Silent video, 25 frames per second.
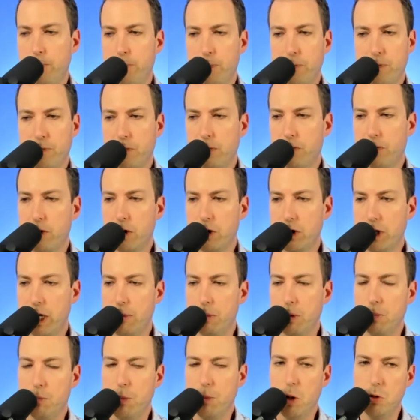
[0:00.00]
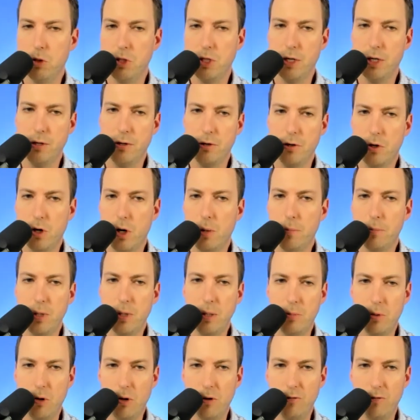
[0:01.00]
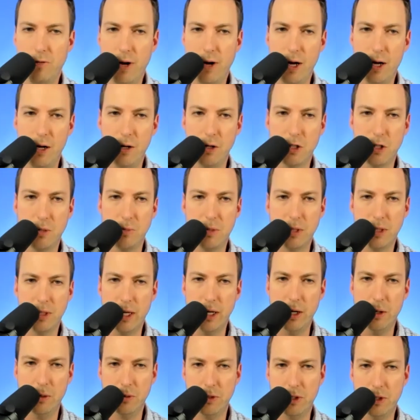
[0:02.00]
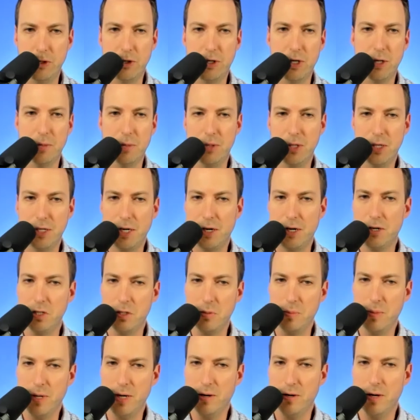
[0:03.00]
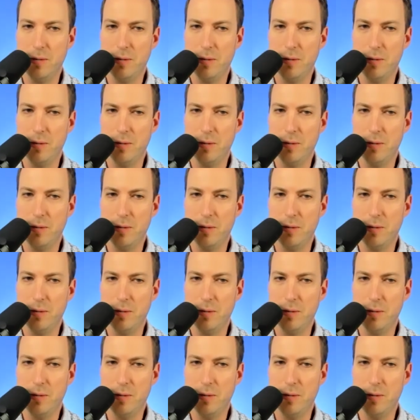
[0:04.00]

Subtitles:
for example, posting on your company profile something that only your company cares about.